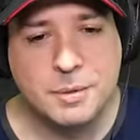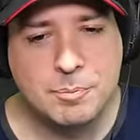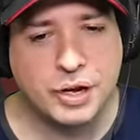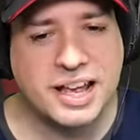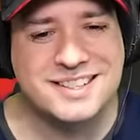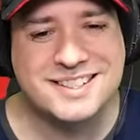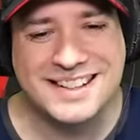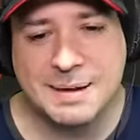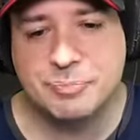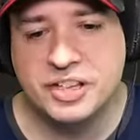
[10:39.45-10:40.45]
But I
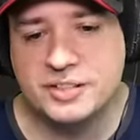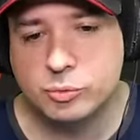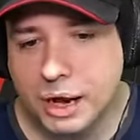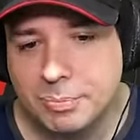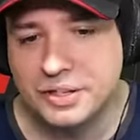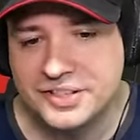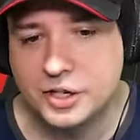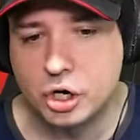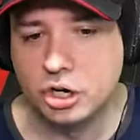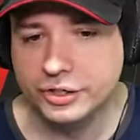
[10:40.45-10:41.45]
slapped these weapons
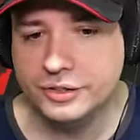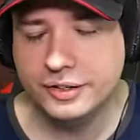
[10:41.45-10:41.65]
on,